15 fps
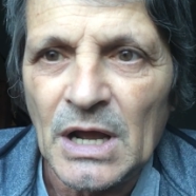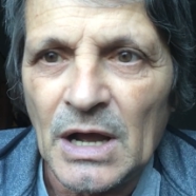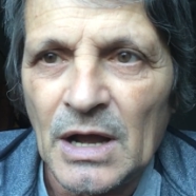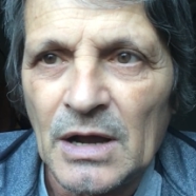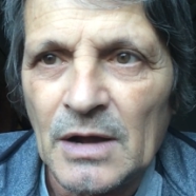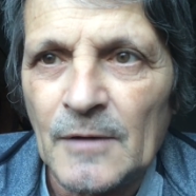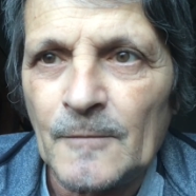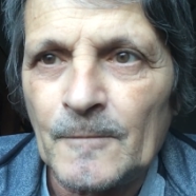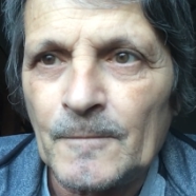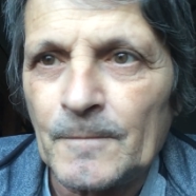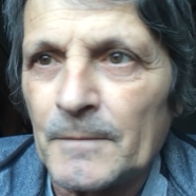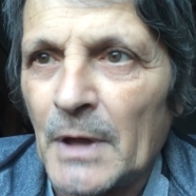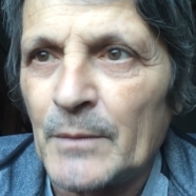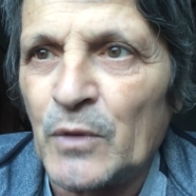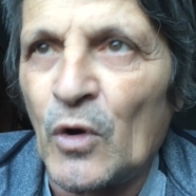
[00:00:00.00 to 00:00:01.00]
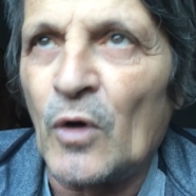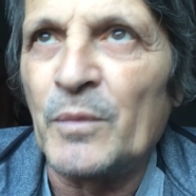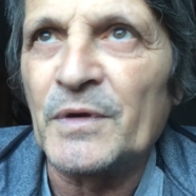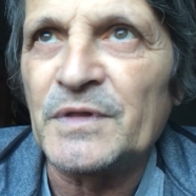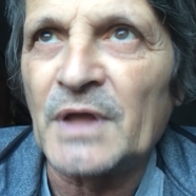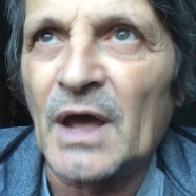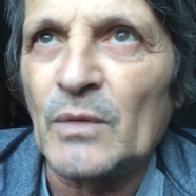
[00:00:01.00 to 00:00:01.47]
I'm
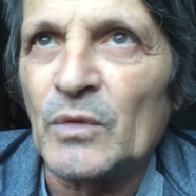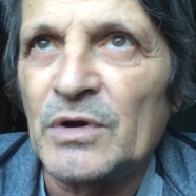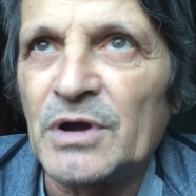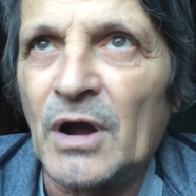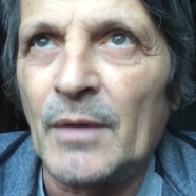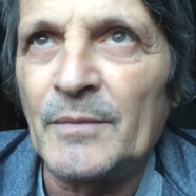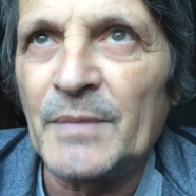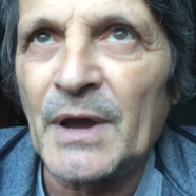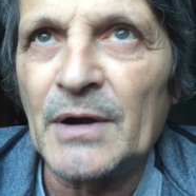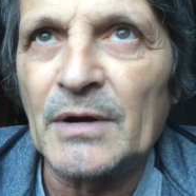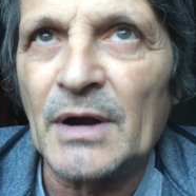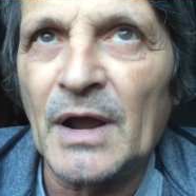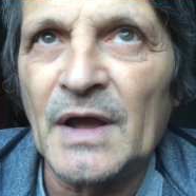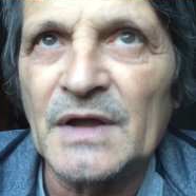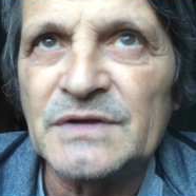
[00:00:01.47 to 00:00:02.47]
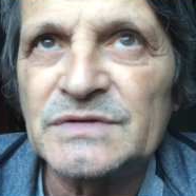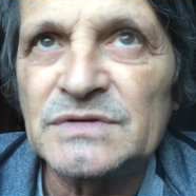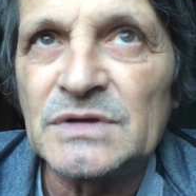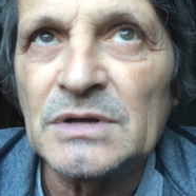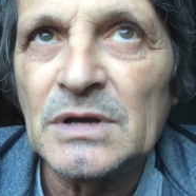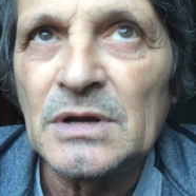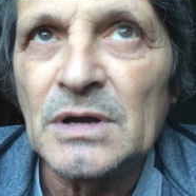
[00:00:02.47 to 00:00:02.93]
hoping that will come better
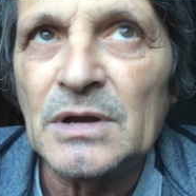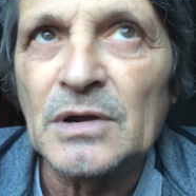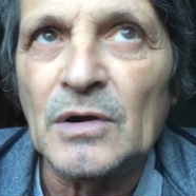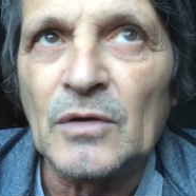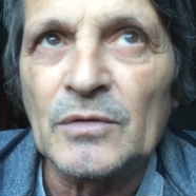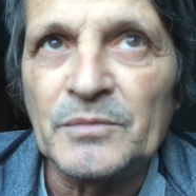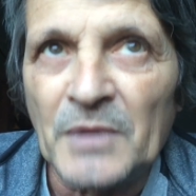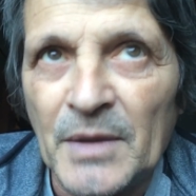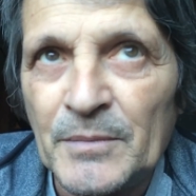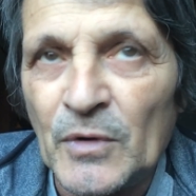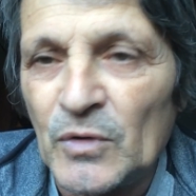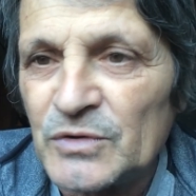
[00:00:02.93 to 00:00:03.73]
as my